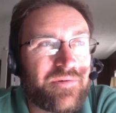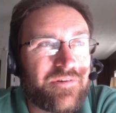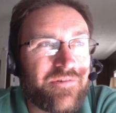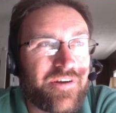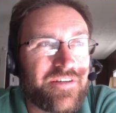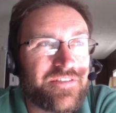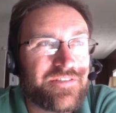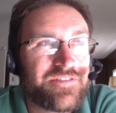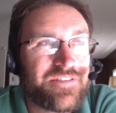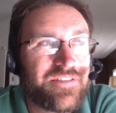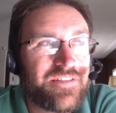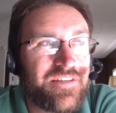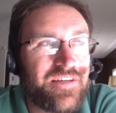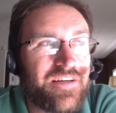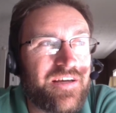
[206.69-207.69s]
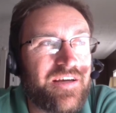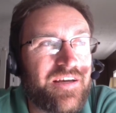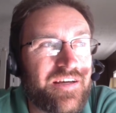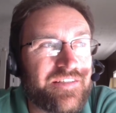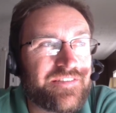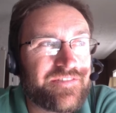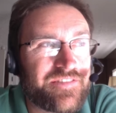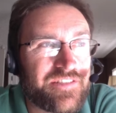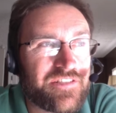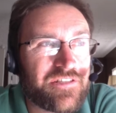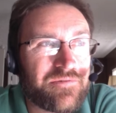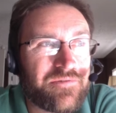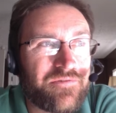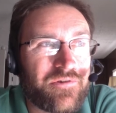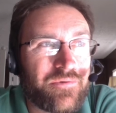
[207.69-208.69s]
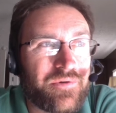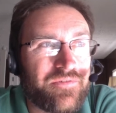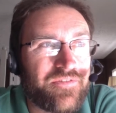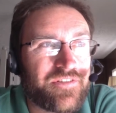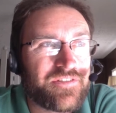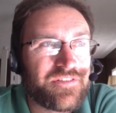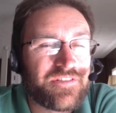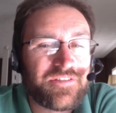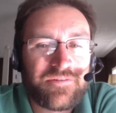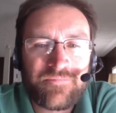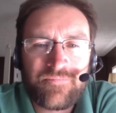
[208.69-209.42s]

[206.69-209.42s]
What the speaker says: graze, as I've seen here before when we visited.